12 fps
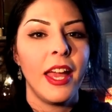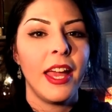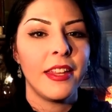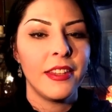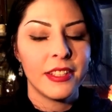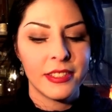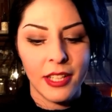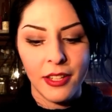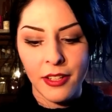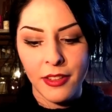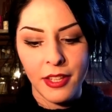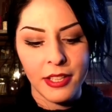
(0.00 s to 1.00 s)
And there's
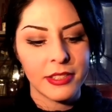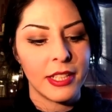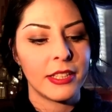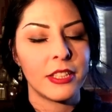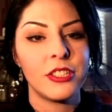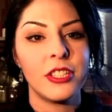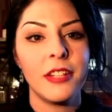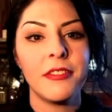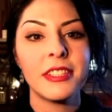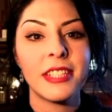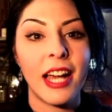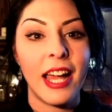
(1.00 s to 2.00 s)
other things like the
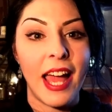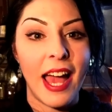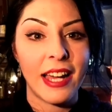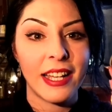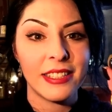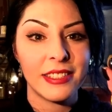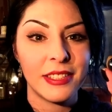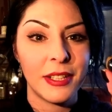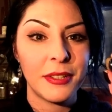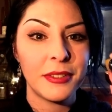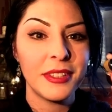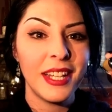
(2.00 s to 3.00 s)
Shiva's Eye Agate
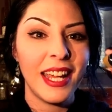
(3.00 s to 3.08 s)
Stone.